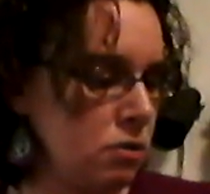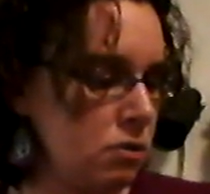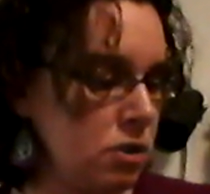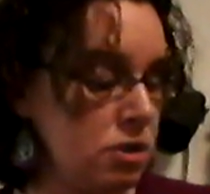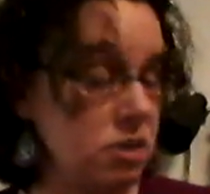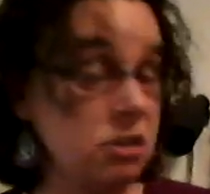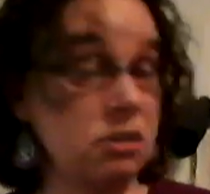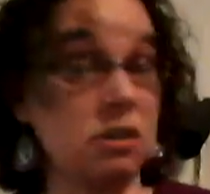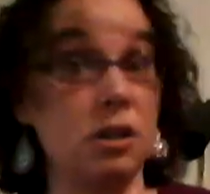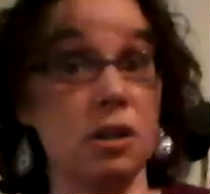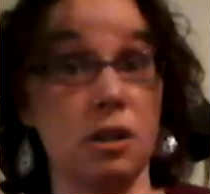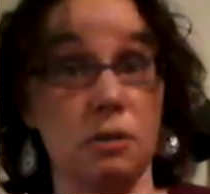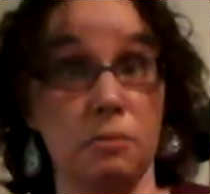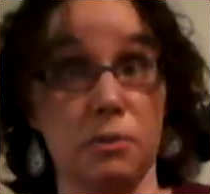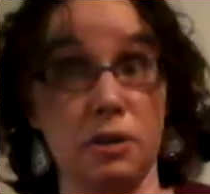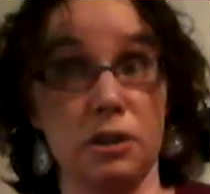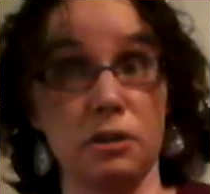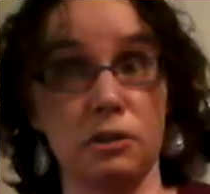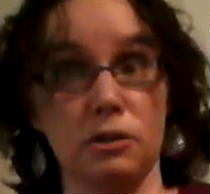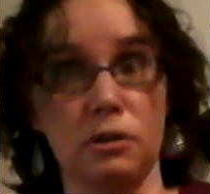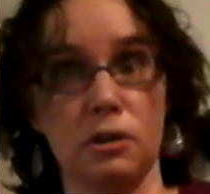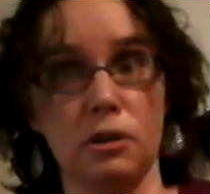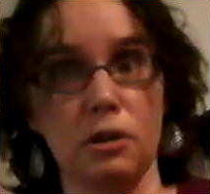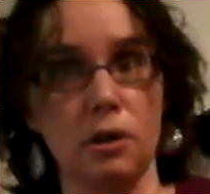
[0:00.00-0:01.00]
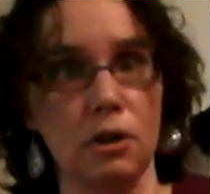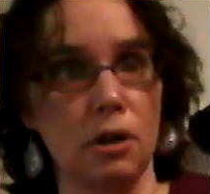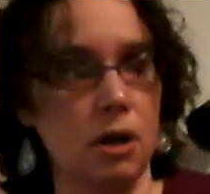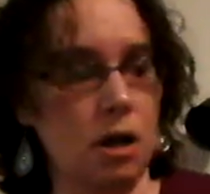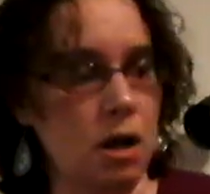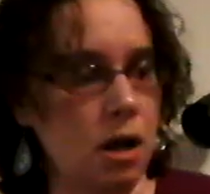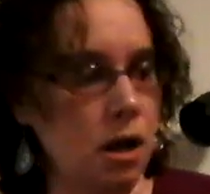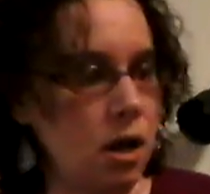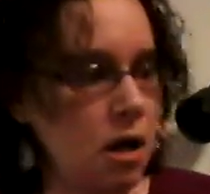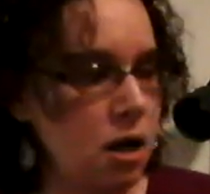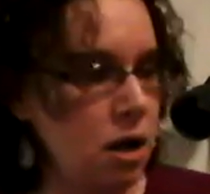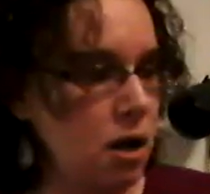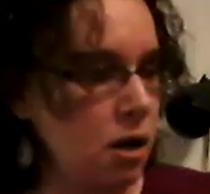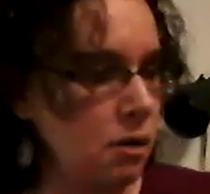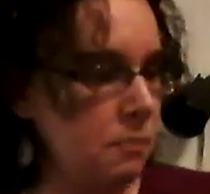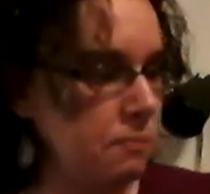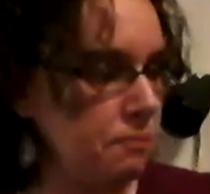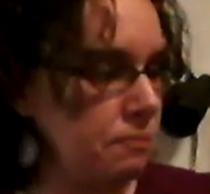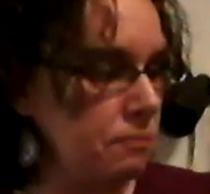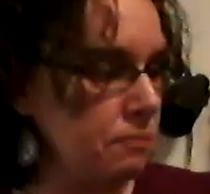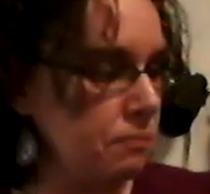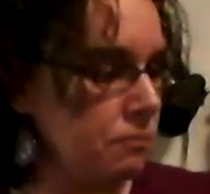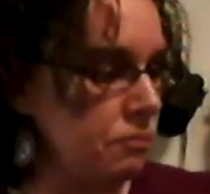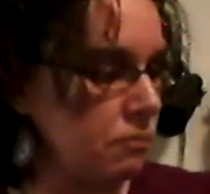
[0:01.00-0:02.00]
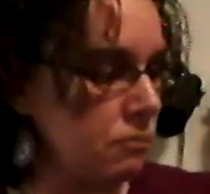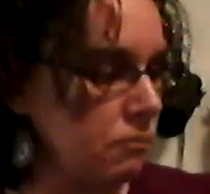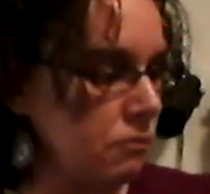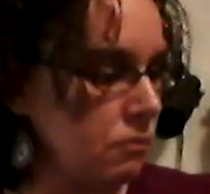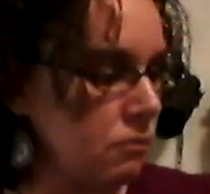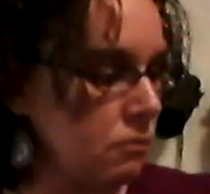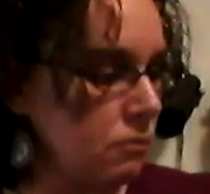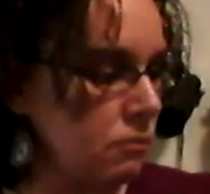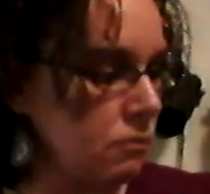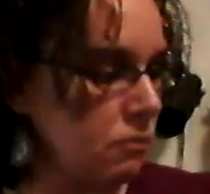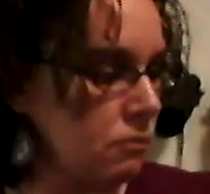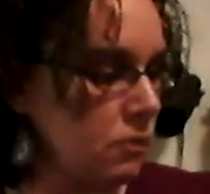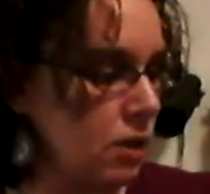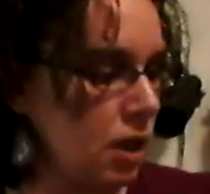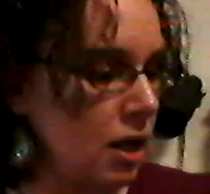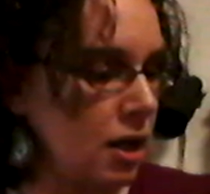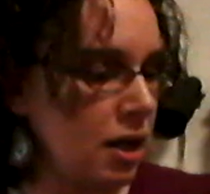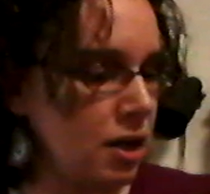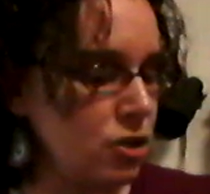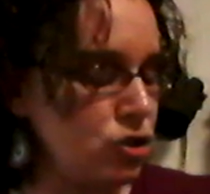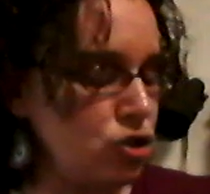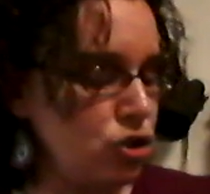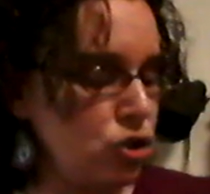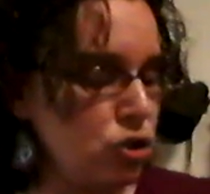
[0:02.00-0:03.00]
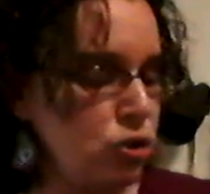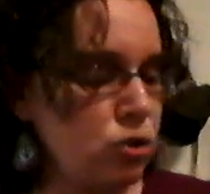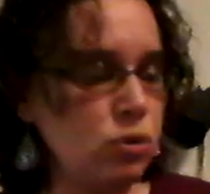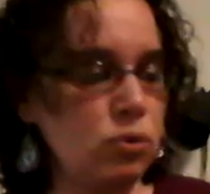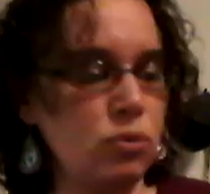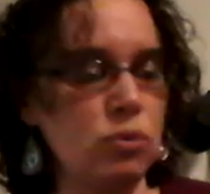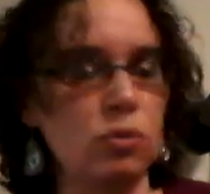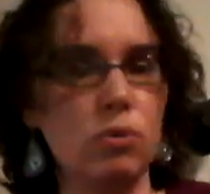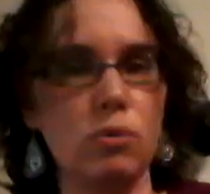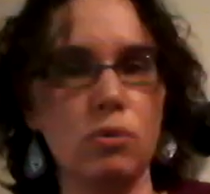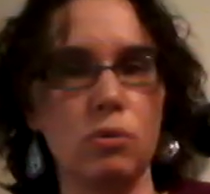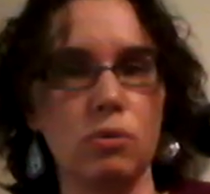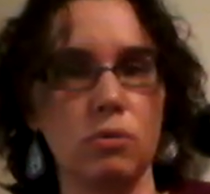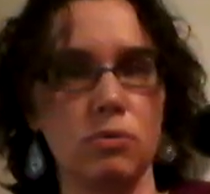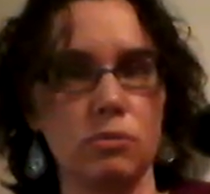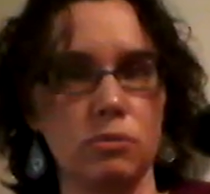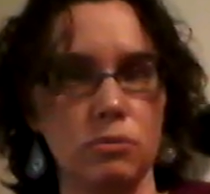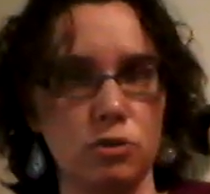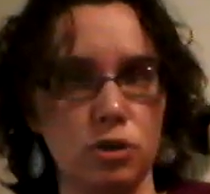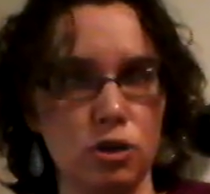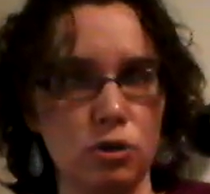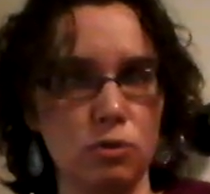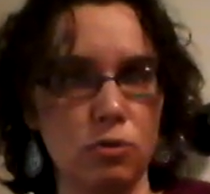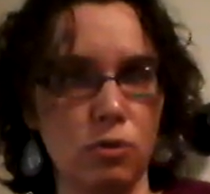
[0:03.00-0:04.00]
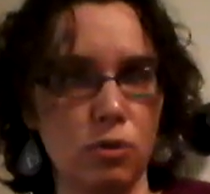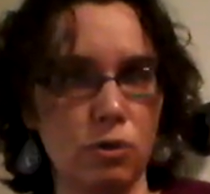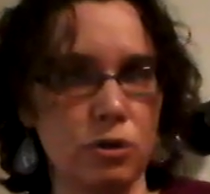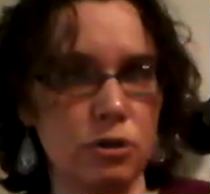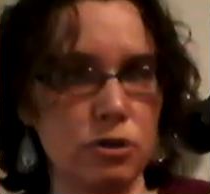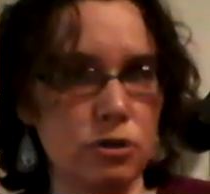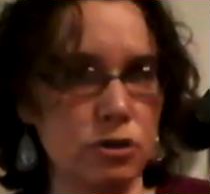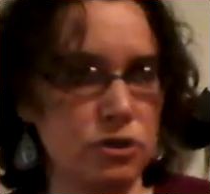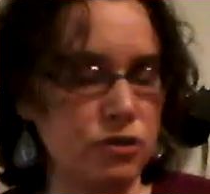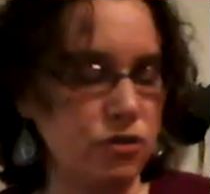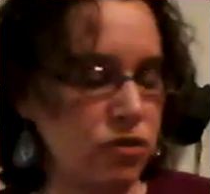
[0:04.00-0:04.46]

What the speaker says: I still got a bunch. I got two orders